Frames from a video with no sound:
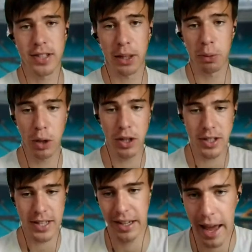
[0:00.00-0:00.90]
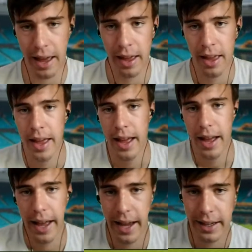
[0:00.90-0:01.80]
He was at the net,
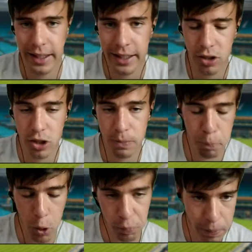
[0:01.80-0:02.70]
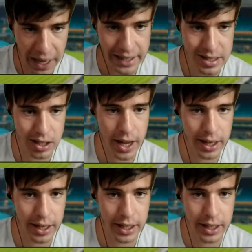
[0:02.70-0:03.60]
and he just like slightly